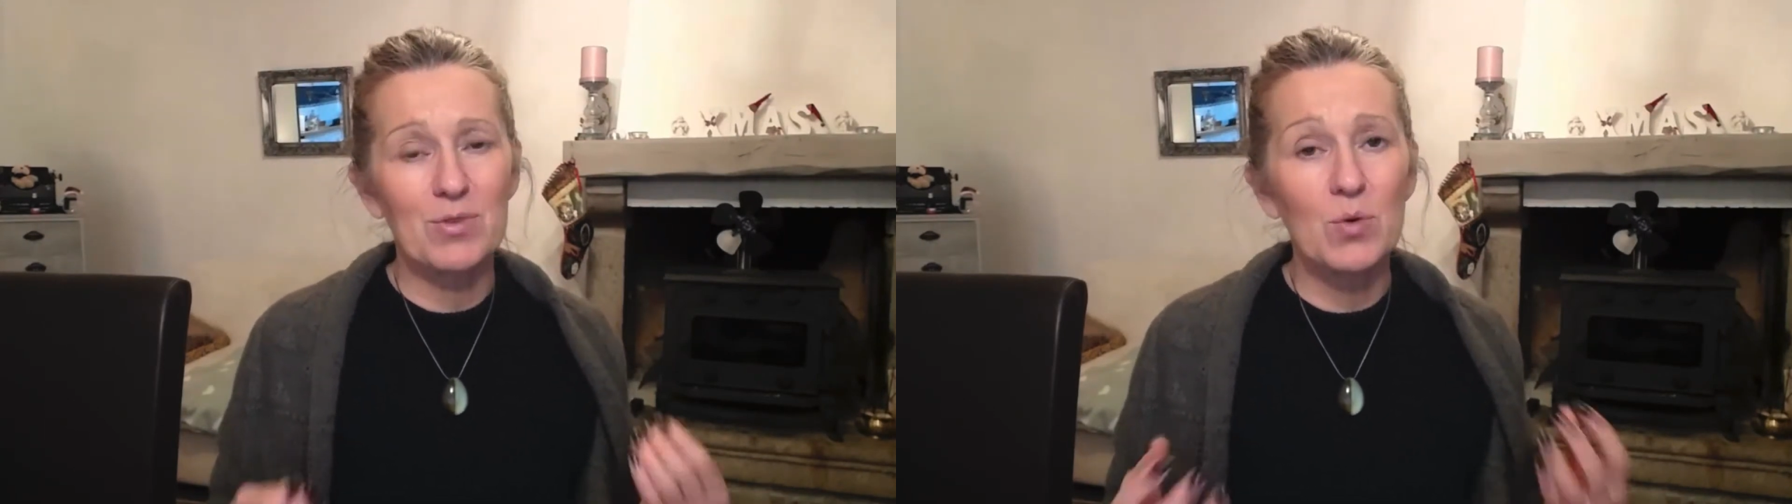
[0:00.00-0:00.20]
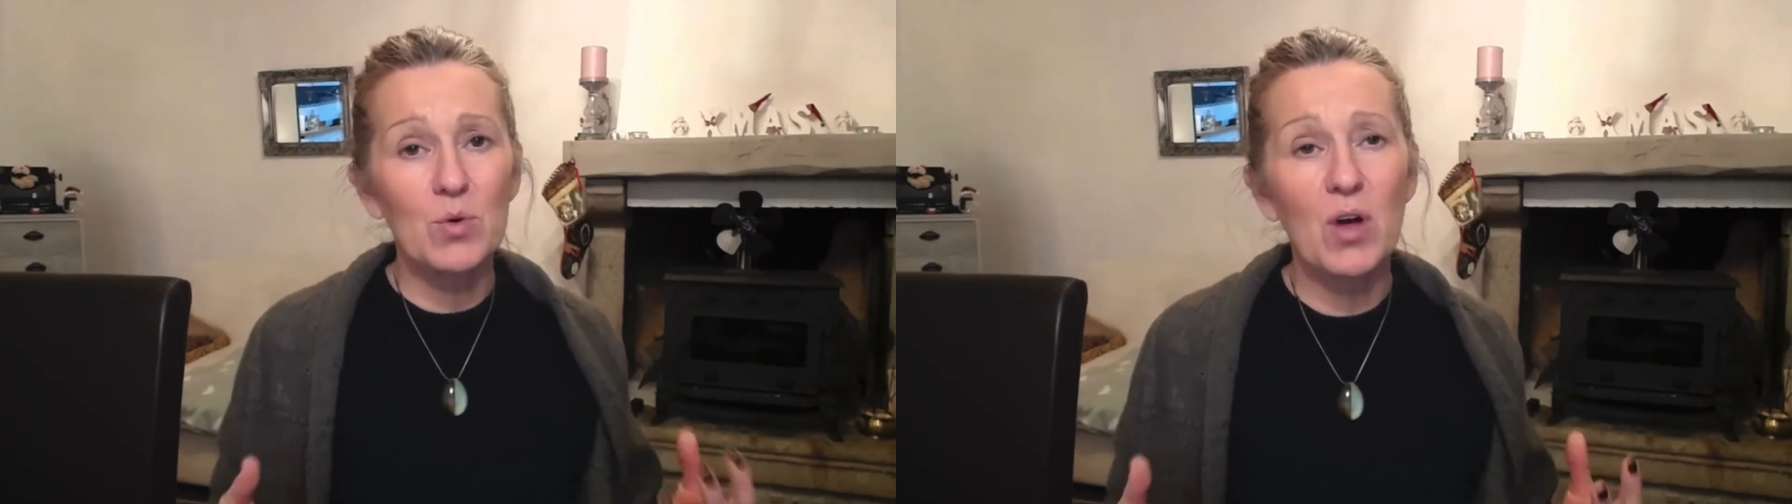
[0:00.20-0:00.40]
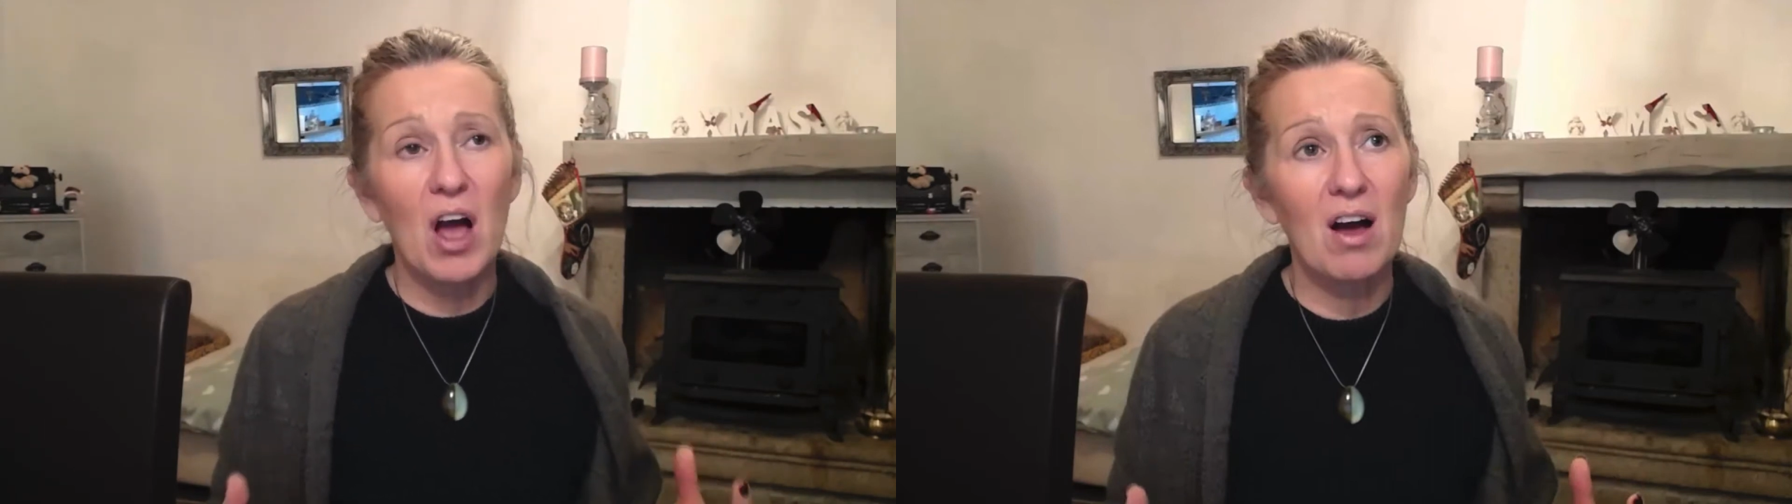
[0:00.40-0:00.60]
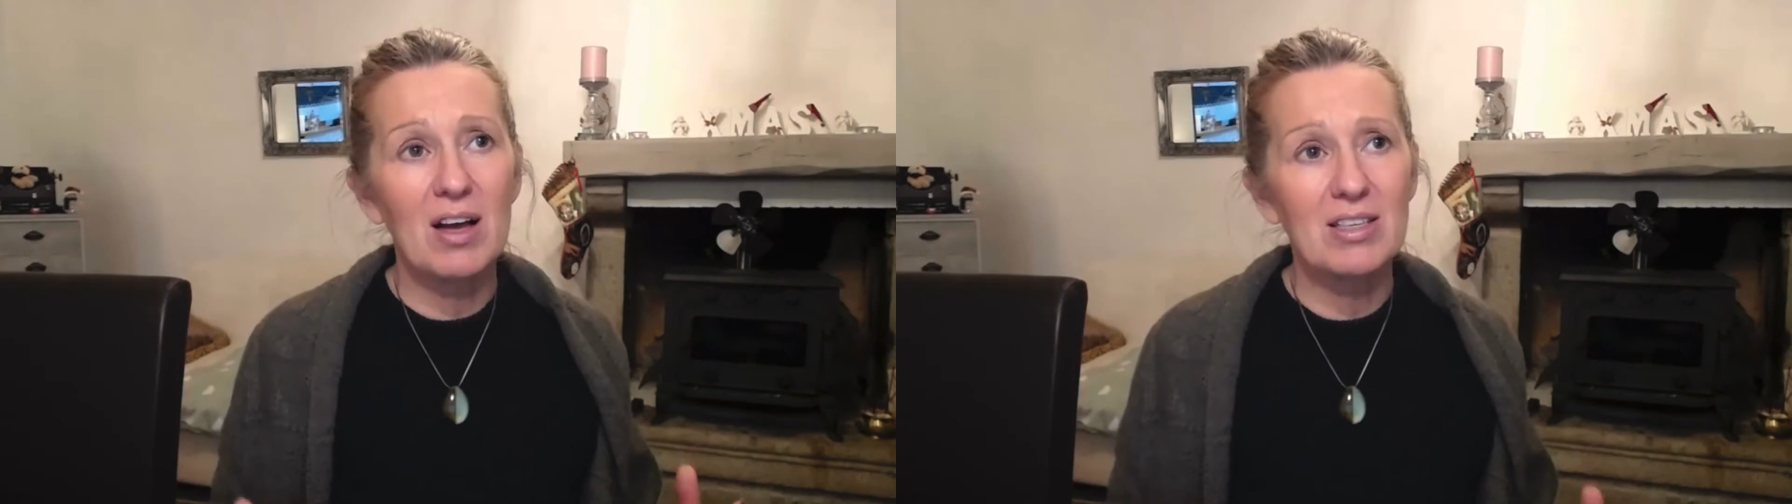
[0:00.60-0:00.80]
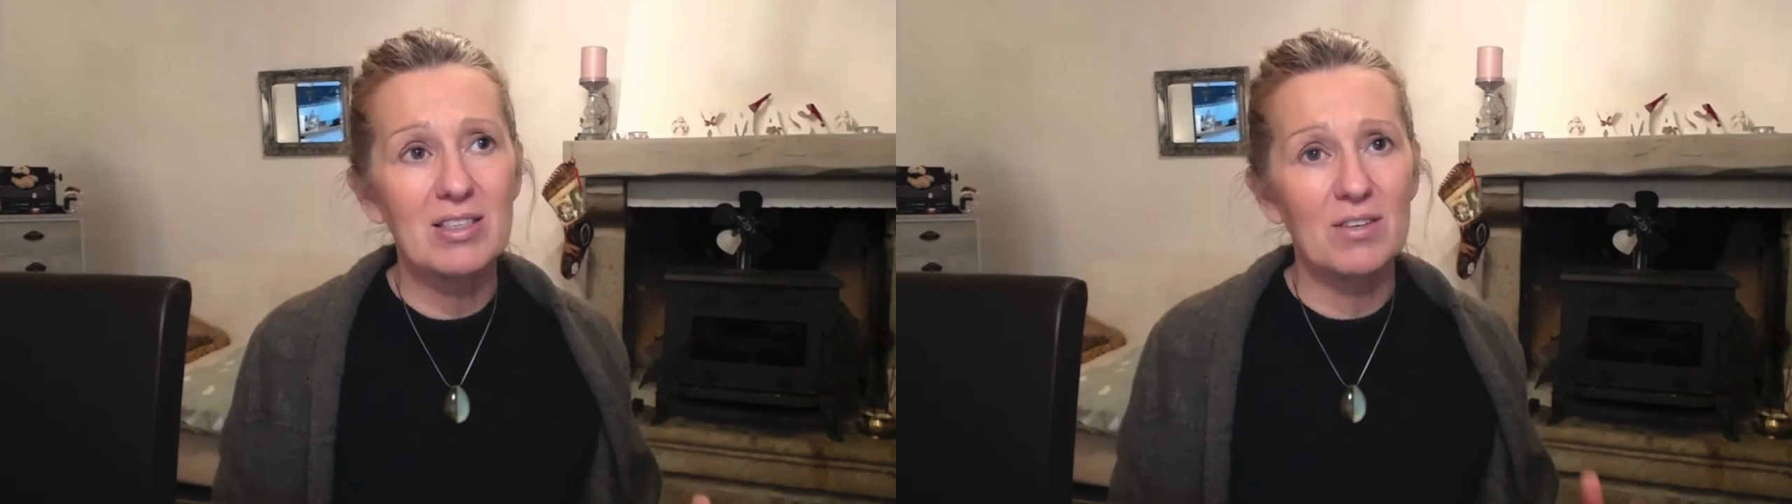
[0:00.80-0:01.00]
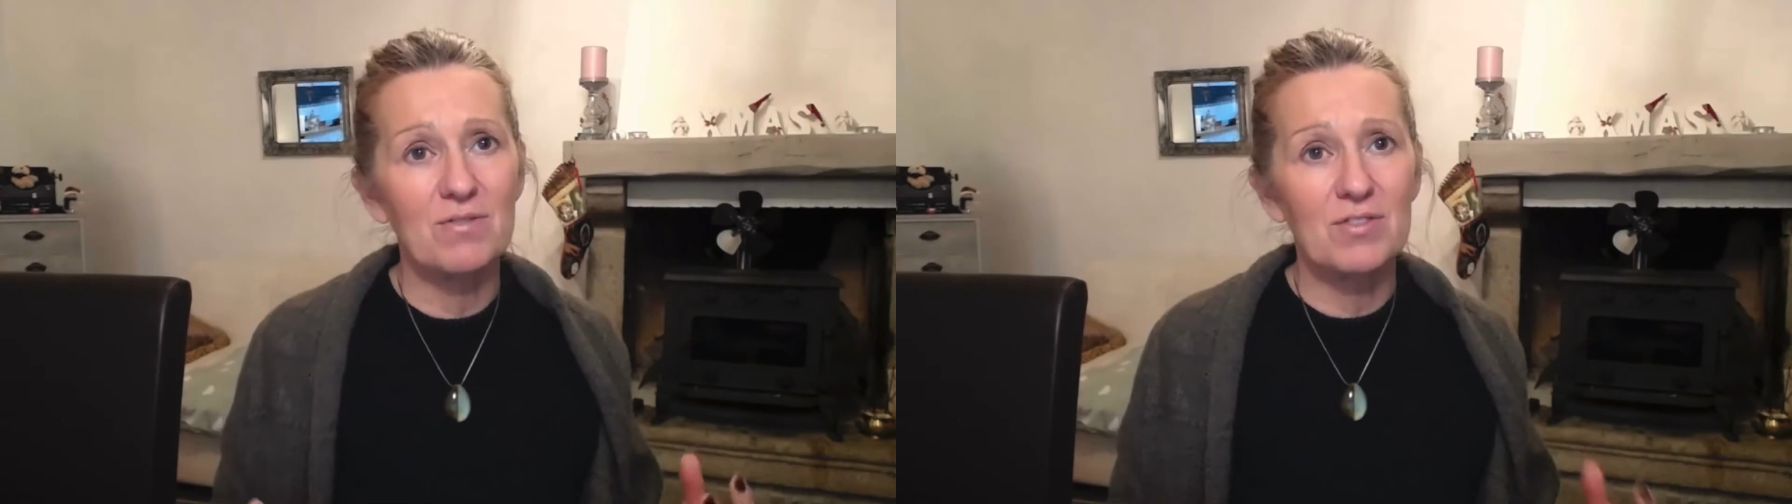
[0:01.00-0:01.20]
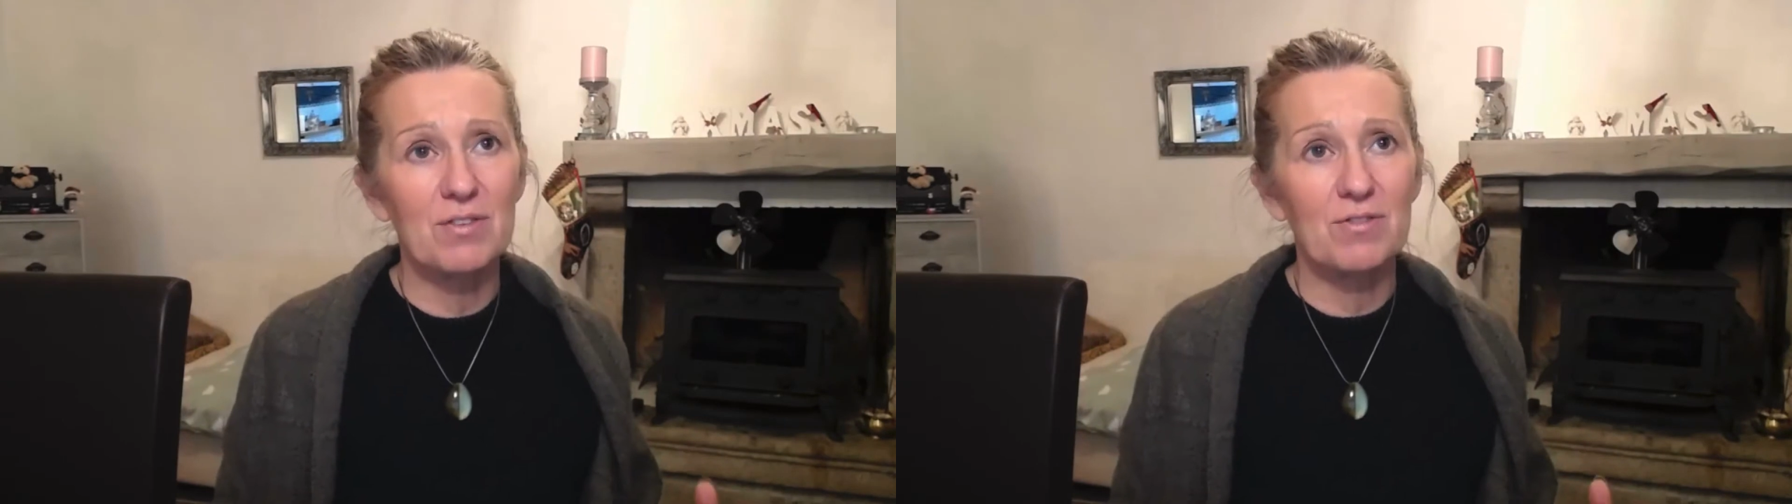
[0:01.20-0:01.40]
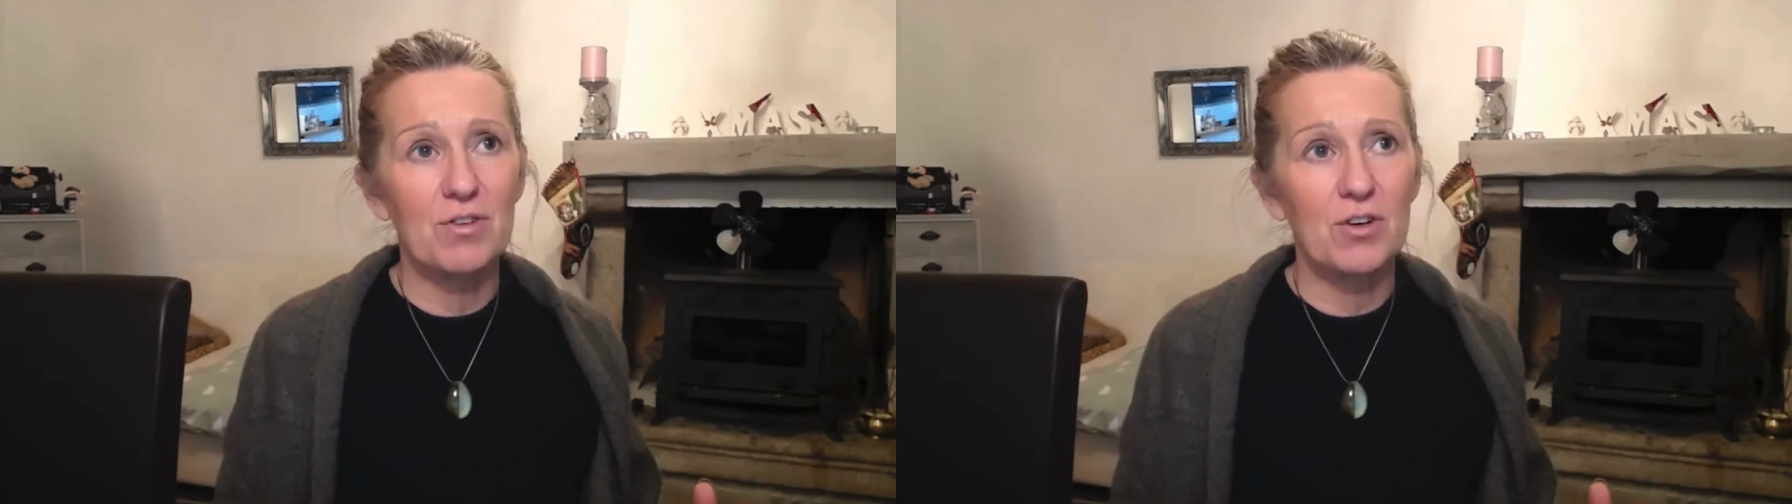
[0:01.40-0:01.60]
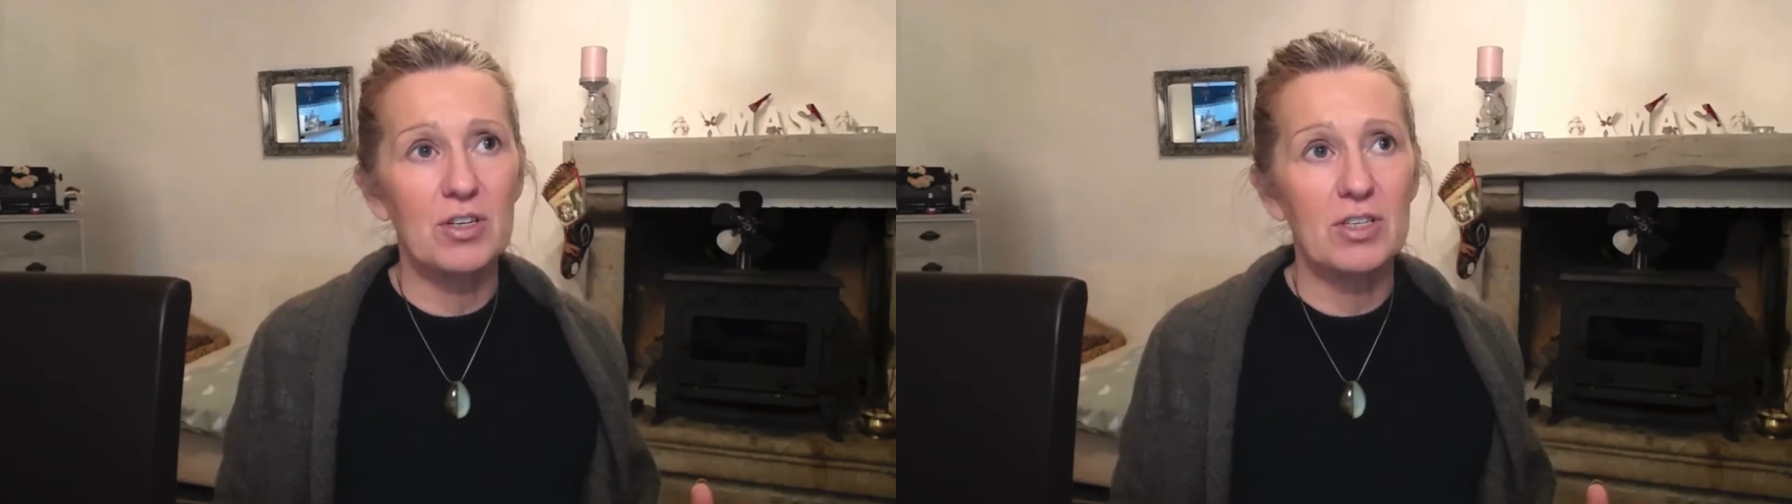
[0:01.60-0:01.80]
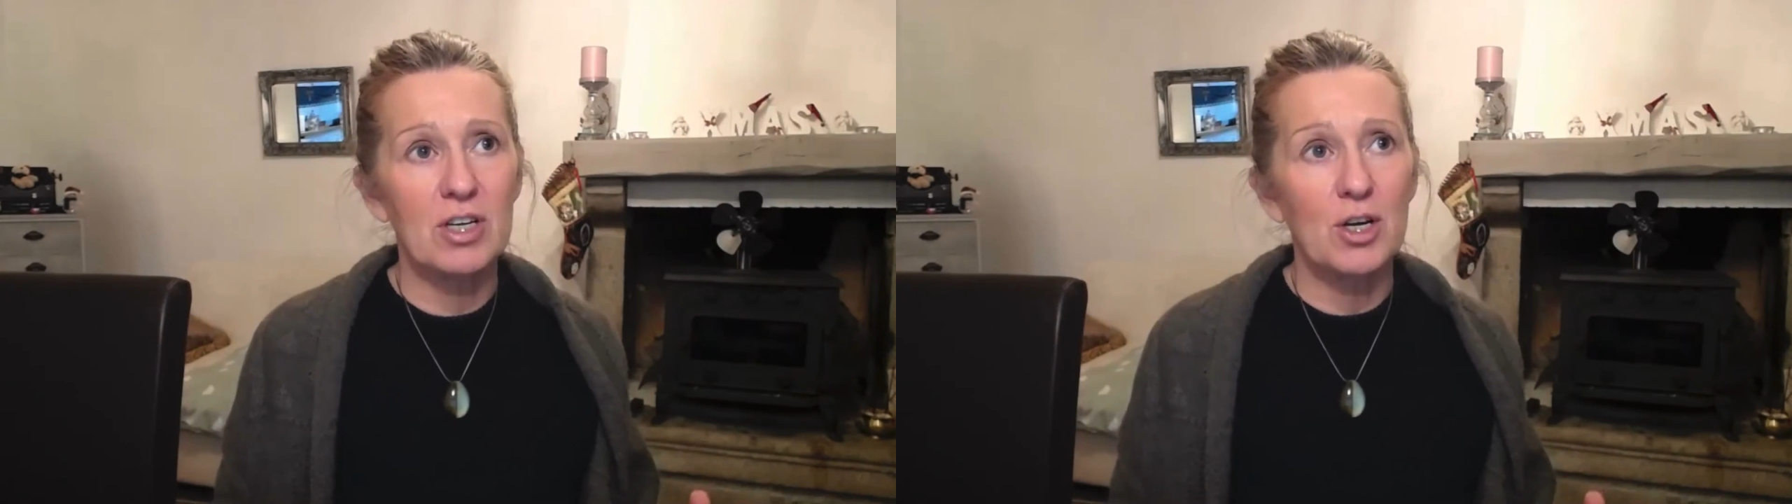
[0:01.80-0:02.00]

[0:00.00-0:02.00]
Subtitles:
all kinds of different